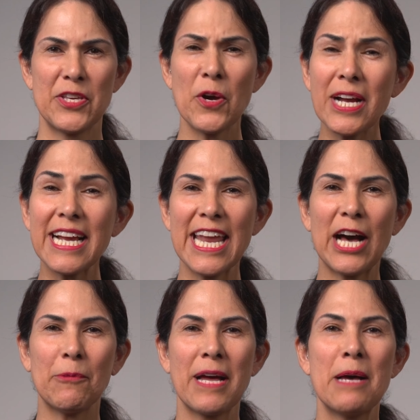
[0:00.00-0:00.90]
Yoga can
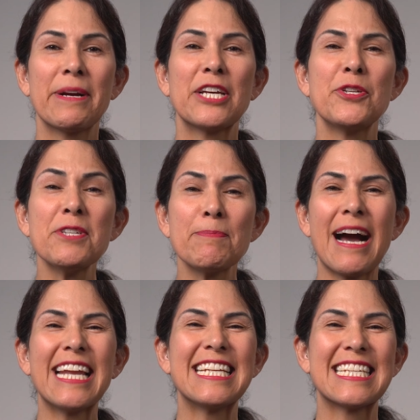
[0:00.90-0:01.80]
help because your
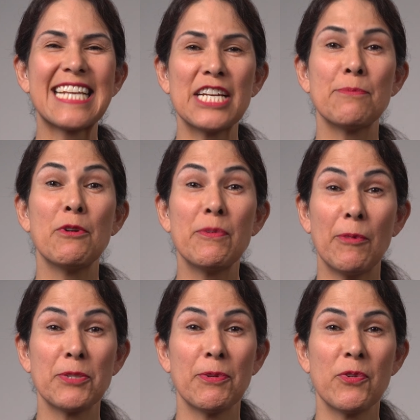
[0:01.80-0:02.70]
spine is designed to move in multiple